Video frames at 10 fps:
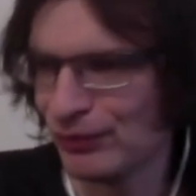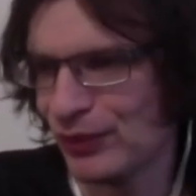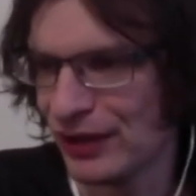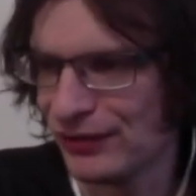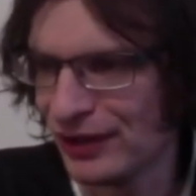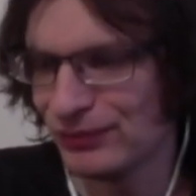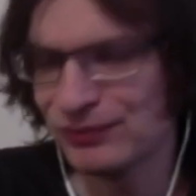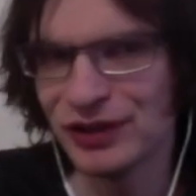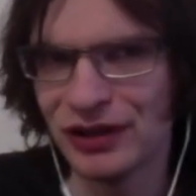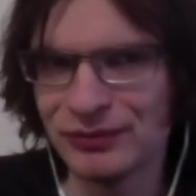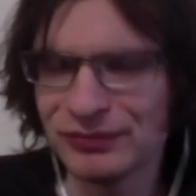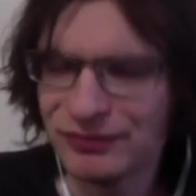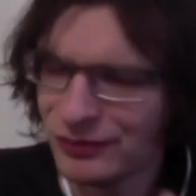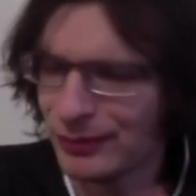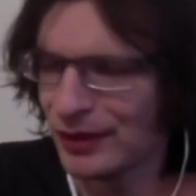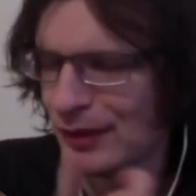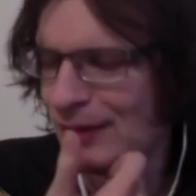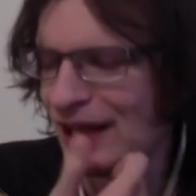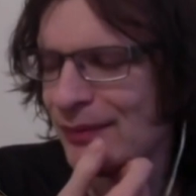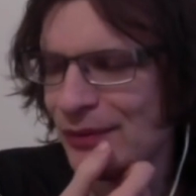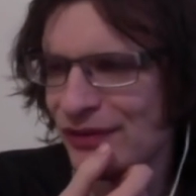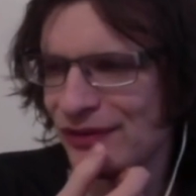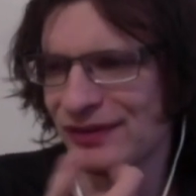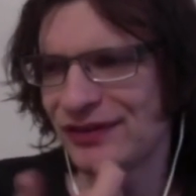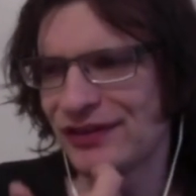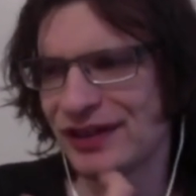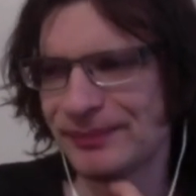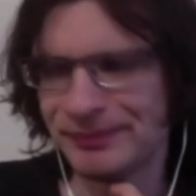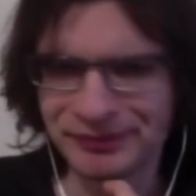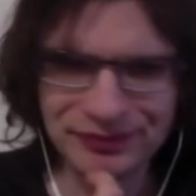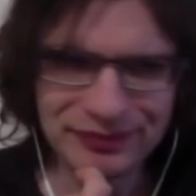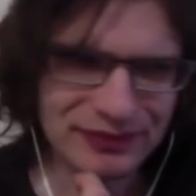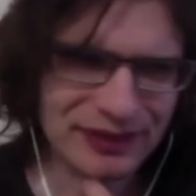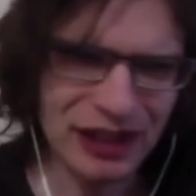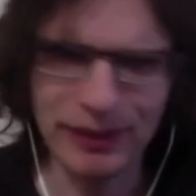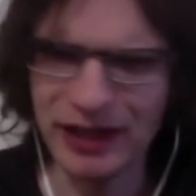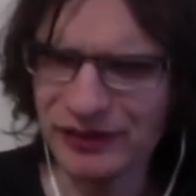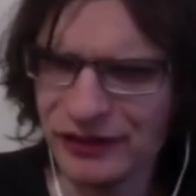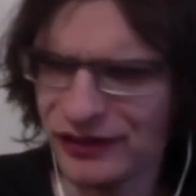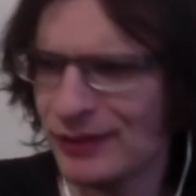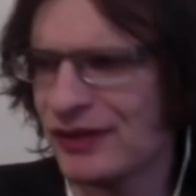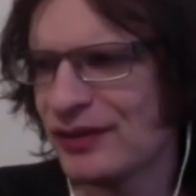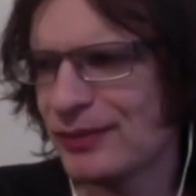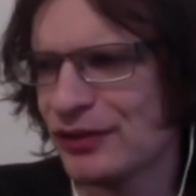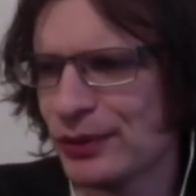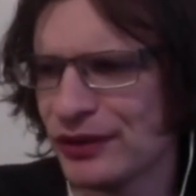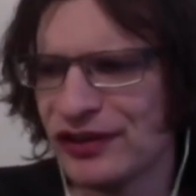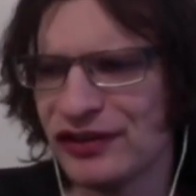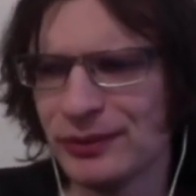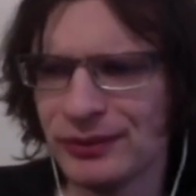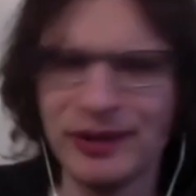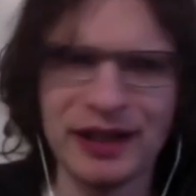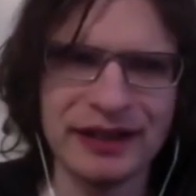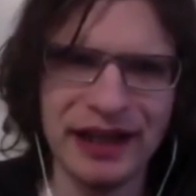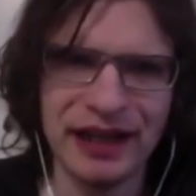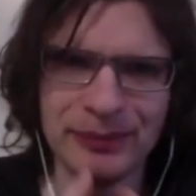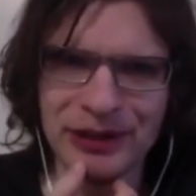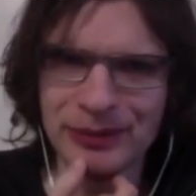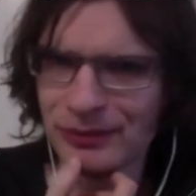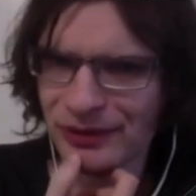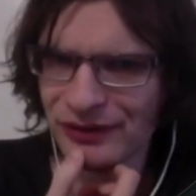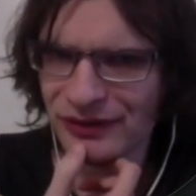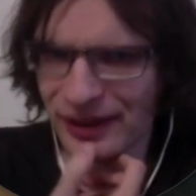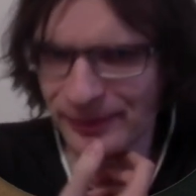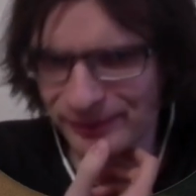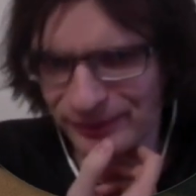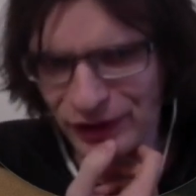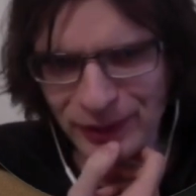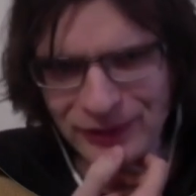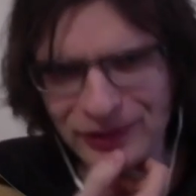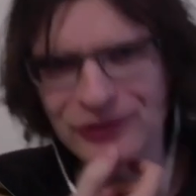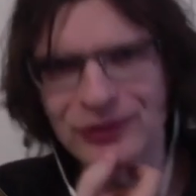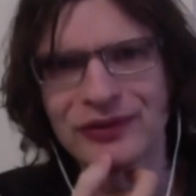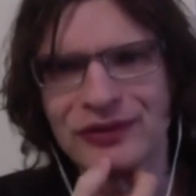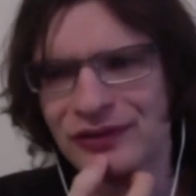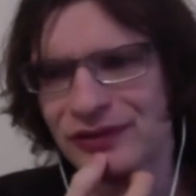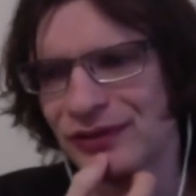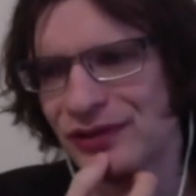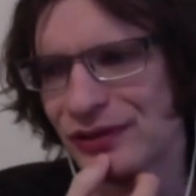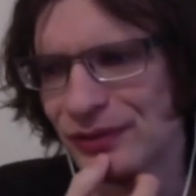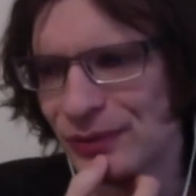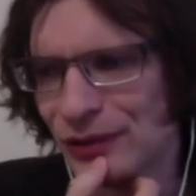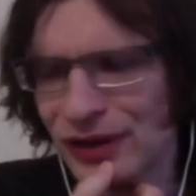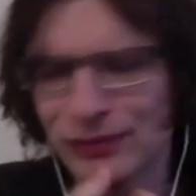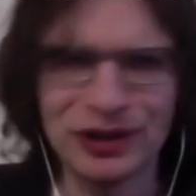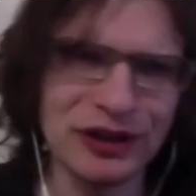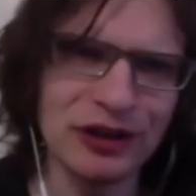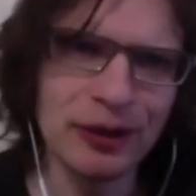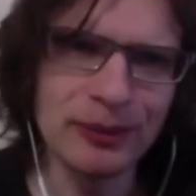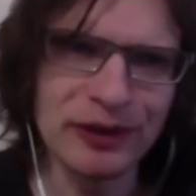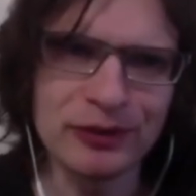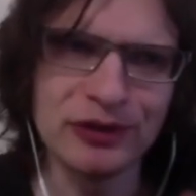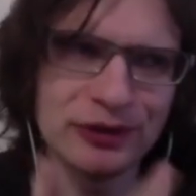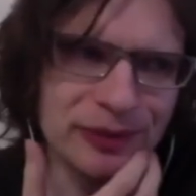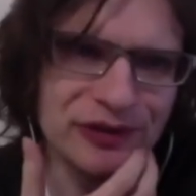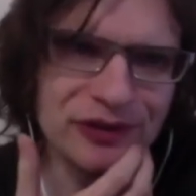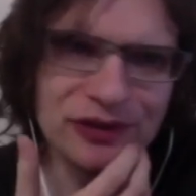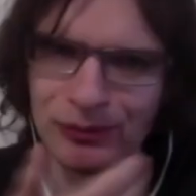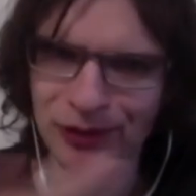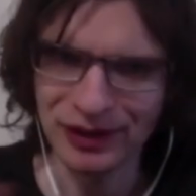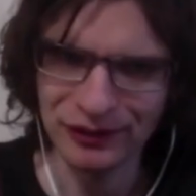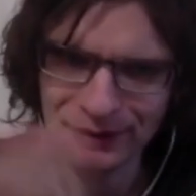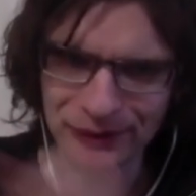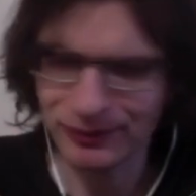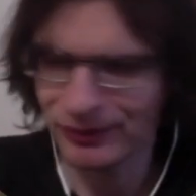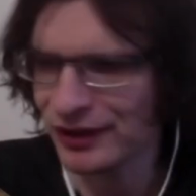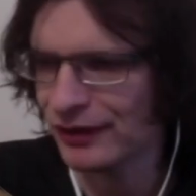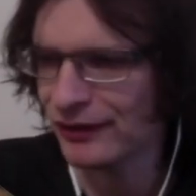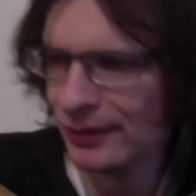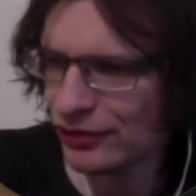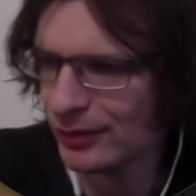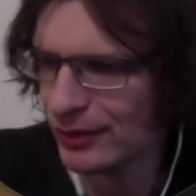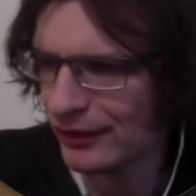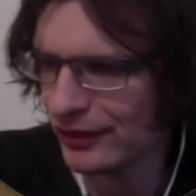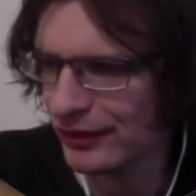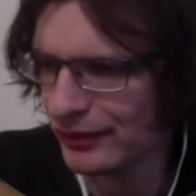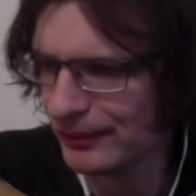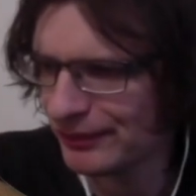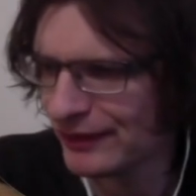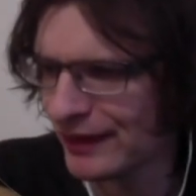what I found, for me, made me happy was that and made DCA mixing much more accessible. It allowed people with not many resources to create really complex musical mixes on one of these little cheap consoles.